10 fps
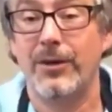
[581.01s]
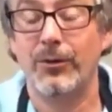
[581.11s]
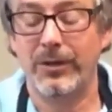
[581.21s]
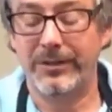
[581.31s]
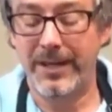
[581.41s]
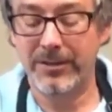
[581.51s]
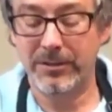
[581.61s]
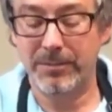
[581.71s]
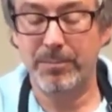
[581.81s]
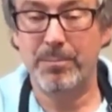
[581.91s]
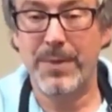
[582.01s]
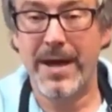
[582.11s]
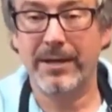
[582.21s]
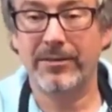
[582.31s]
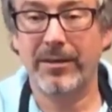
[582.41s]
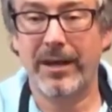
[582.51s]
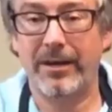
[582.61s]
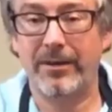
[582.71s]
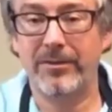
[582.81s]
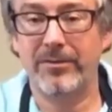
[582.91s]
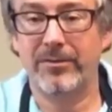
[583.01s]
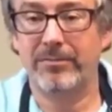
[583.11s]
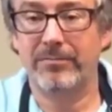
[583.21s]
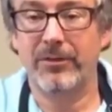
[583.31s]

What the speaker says: You're going to take the back tires.